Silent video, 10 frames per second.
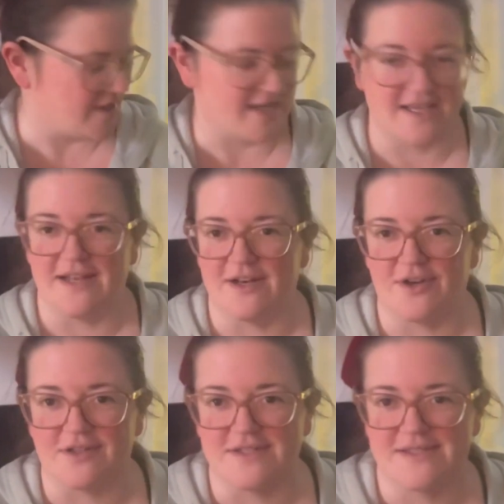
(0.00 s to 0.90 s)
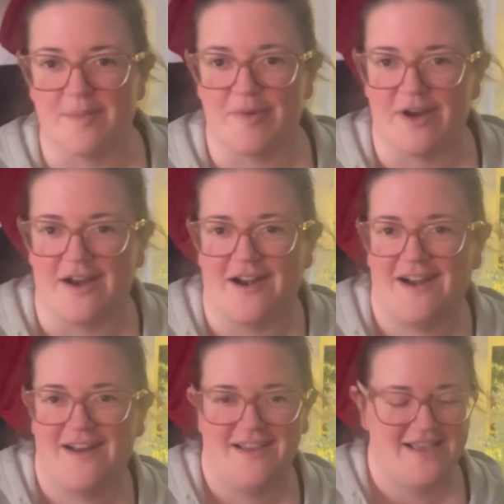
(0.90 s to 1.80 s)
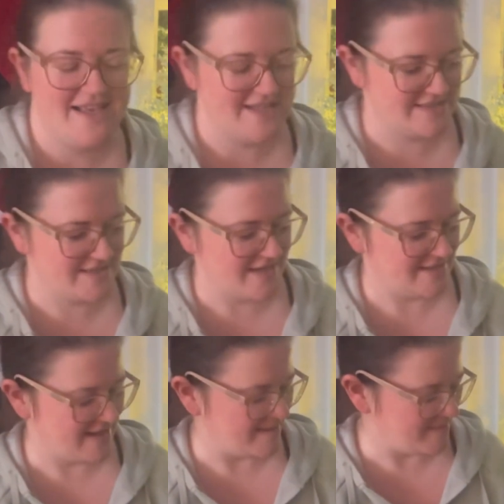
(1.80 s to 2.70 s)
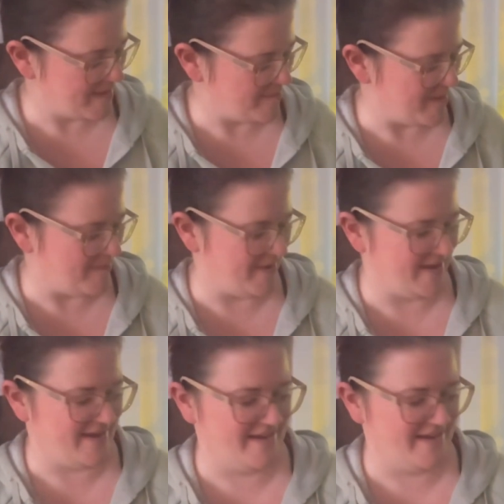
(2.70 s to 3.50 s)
to get an early supper here. It's not time yet, baby.